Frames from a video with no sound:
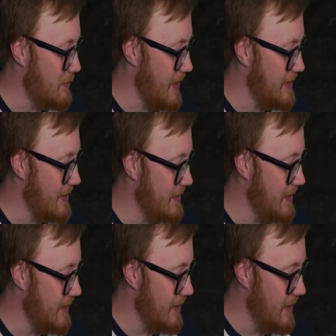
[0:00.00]
Brexit
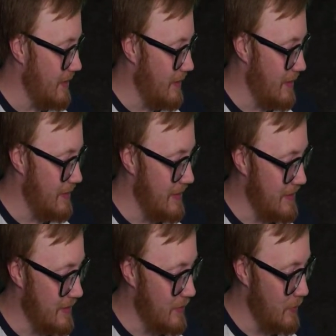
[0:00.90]
at
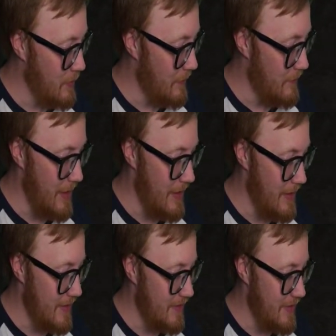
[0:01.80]
least 2 of my
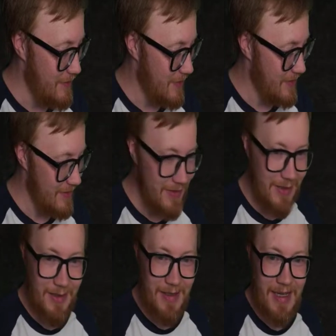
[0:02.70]
live streams,
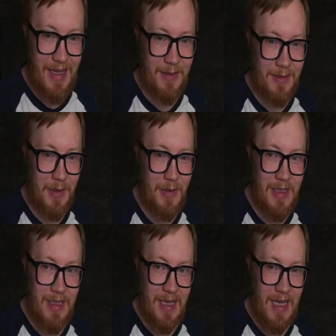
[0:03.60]
so I don't know,
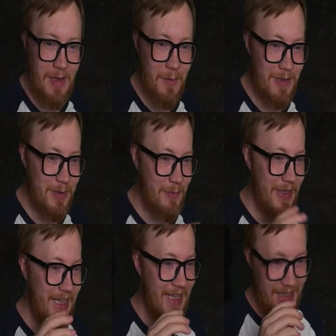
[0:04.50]
and I want to
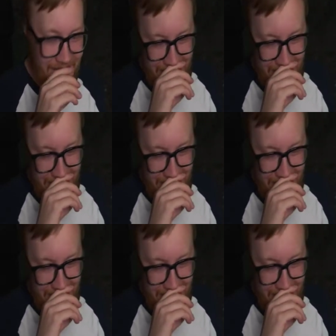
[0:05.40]
be.